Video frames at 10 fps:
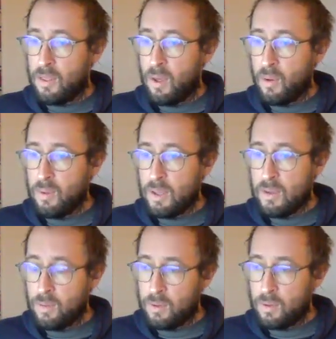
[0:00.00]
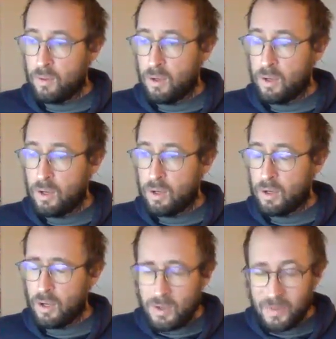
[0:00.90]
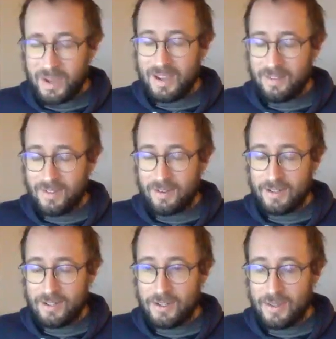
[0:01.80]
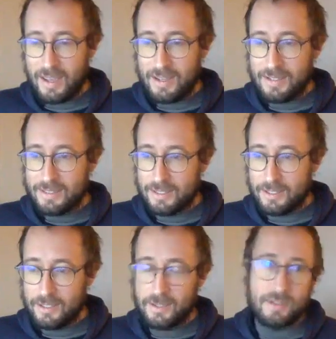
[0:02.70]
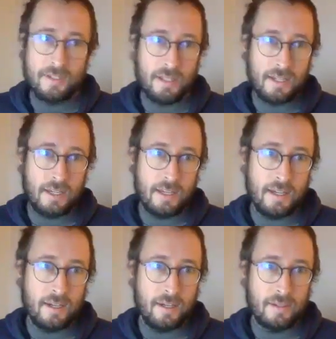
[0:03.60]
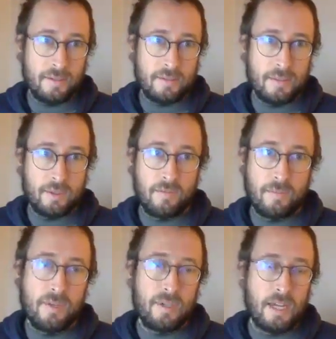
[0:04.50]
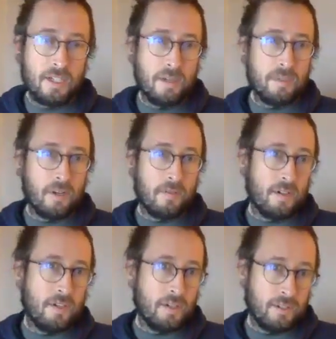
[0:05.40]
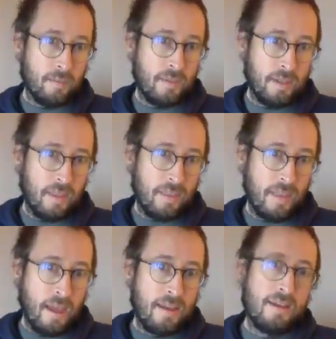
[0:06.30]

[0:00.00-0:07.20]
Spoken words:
only good way I've found to do that is to use like some sort of mutation observer or something like that.